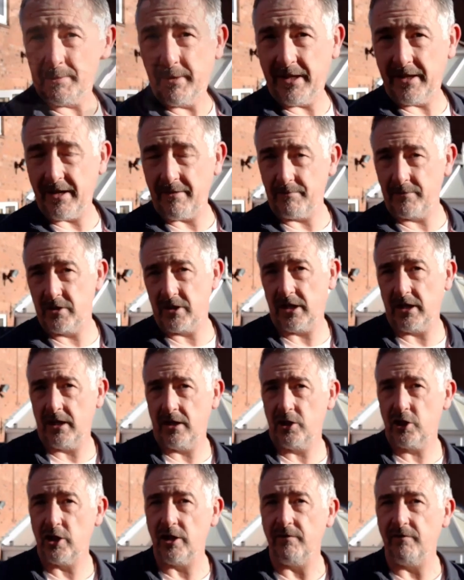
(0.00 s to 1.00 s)
to get
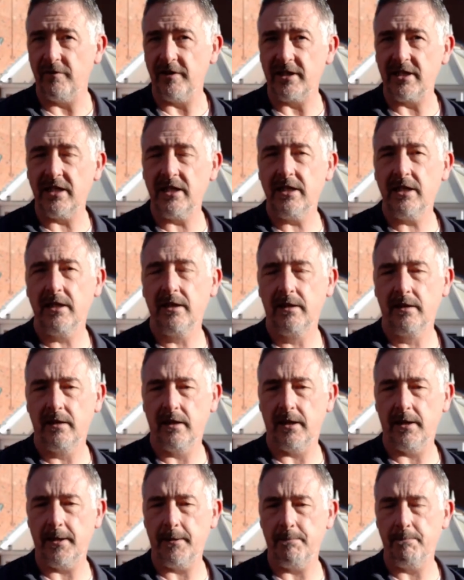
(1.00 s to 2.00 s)
that sheet fitted.
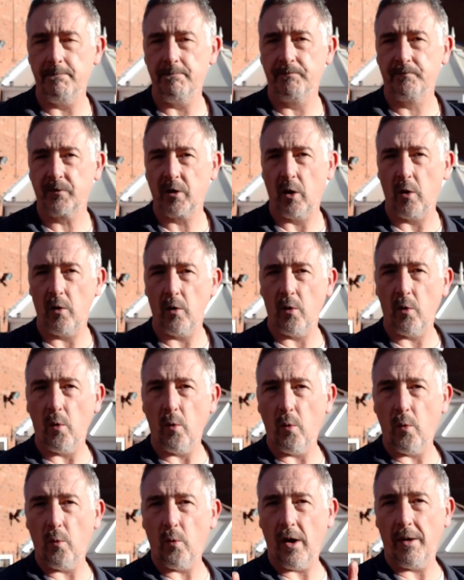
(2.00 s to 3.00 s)
I'm
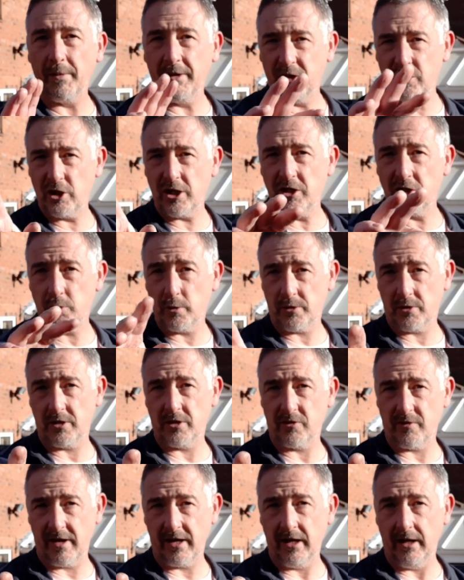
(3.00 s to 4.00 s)
going to change switch
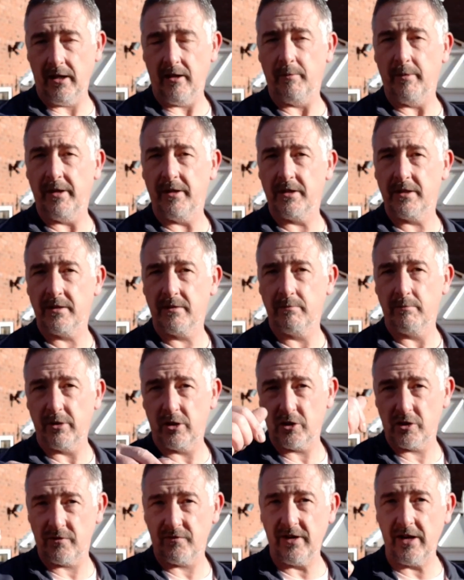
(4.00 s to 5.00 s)
things around a little bit
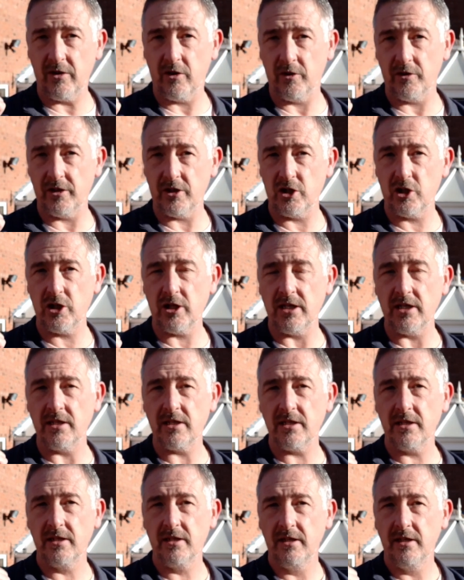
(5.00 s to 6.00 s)
because I've now got this
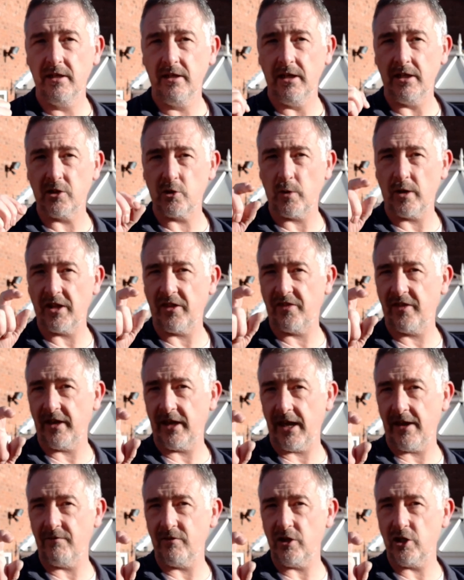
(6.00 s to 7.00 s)
sheet. It's quite a thick,
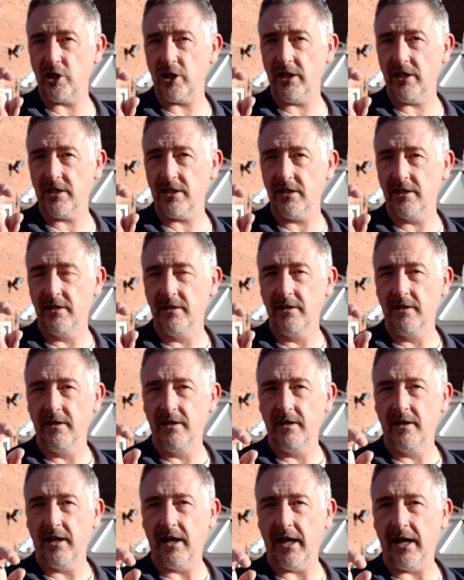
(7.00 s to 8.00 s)
heavy sheet,
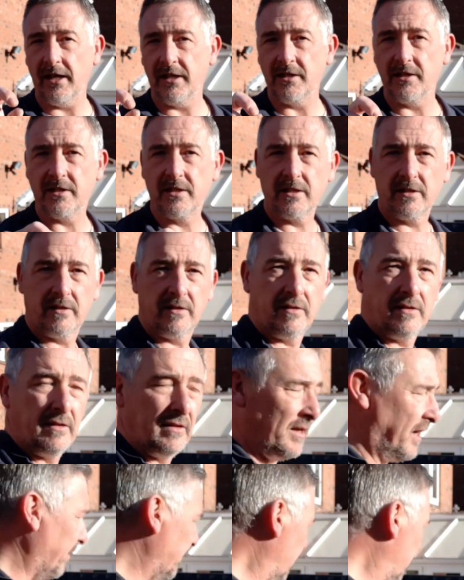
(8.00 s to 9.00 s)
and
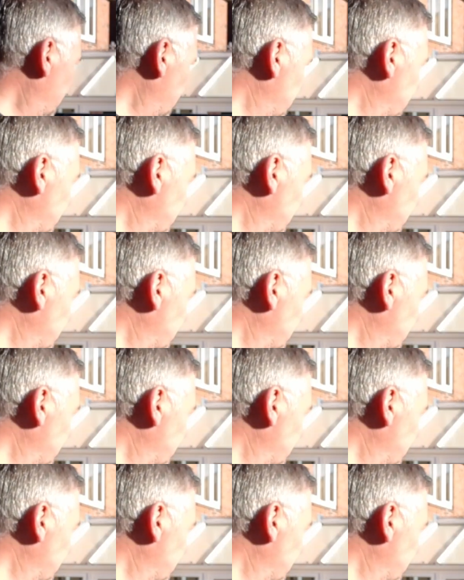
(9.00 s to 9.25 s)
I'm going to put